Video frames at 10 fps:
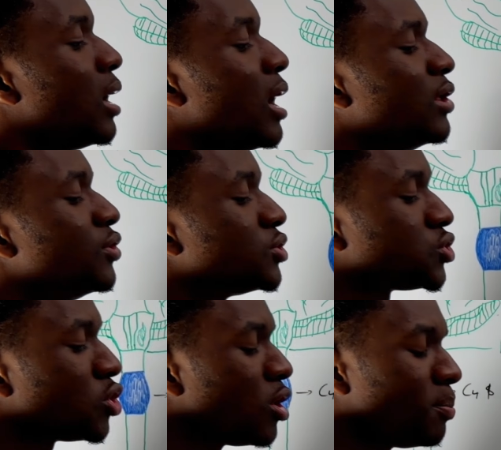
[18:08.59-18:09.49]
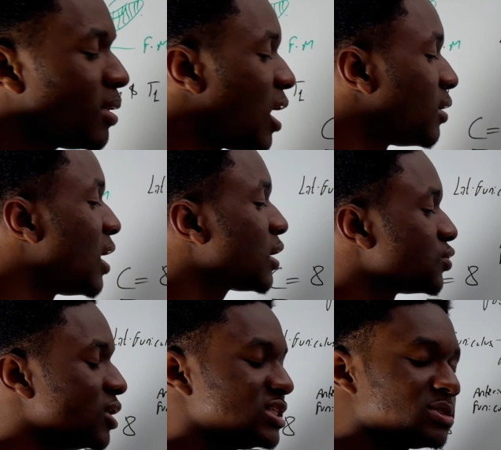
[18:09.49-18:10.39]
And the
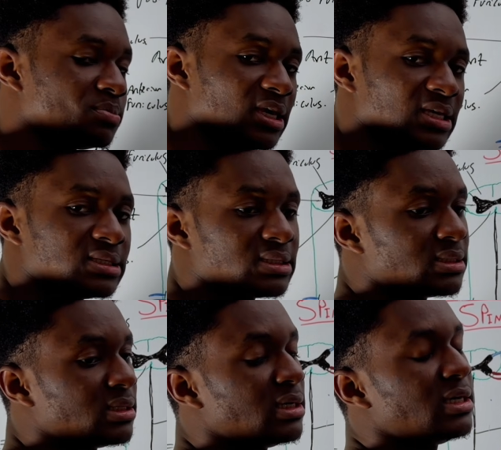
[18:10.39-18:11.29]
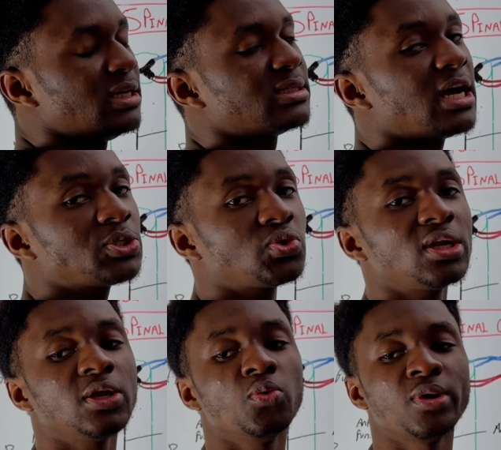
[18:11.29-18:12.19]
subarachnoid space is
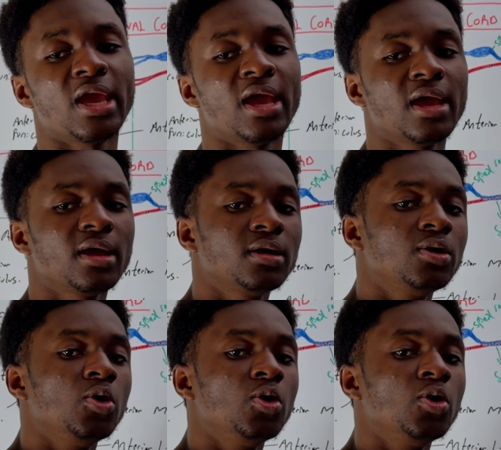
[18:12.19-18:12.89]
actually where